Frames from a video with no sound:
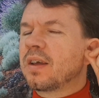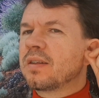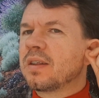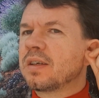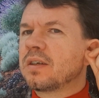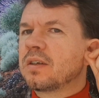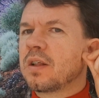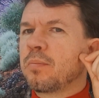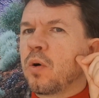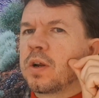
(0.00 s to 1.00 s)
This is
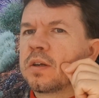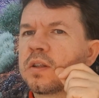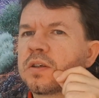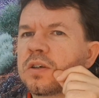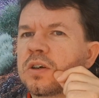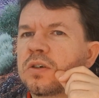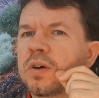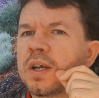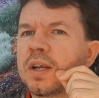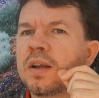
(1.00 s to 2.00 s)
the point of the
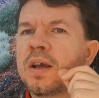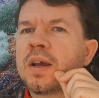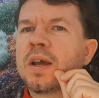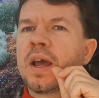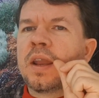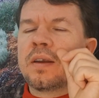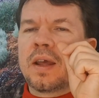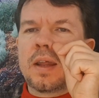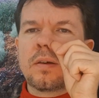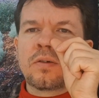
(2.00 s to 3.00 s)
surgery,
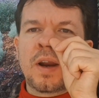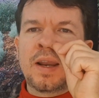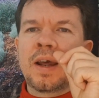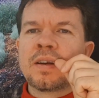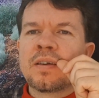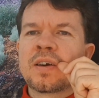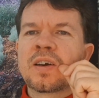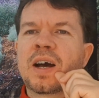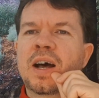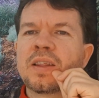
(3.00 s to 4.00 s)
and try not and
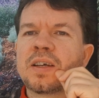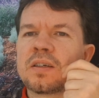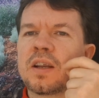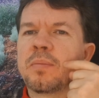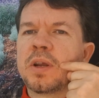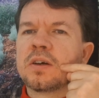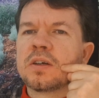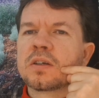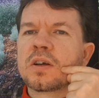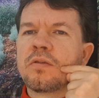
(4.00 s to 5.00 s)
cut this lip here.
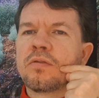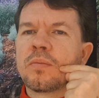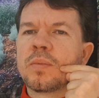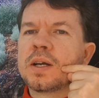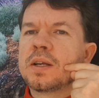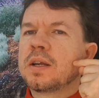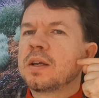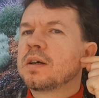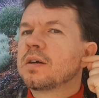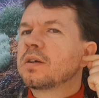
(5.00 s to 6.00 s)
Just go from right
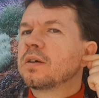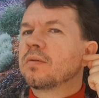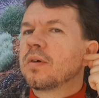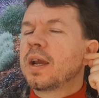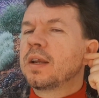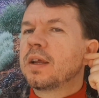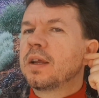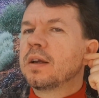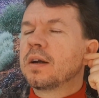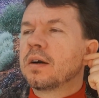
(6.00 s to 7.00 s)
here to right
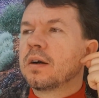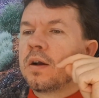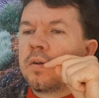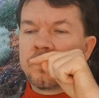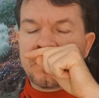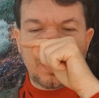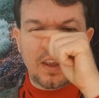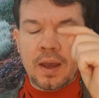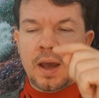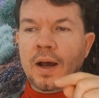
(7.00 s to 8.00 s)
here,
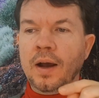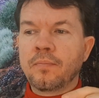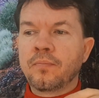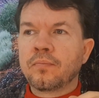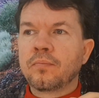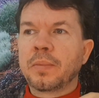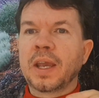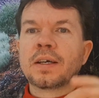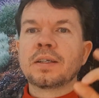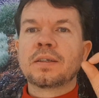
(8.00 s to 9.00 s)

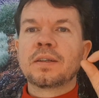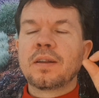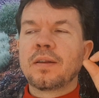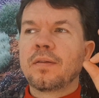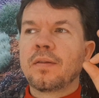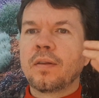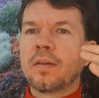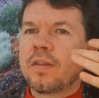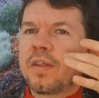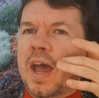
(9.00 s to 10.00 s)
because
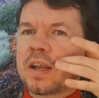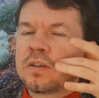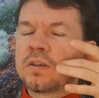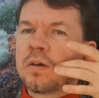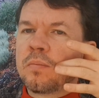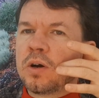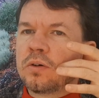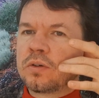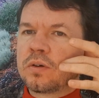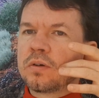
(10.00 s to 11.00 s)
that's the
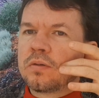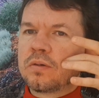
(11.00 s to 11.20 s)
most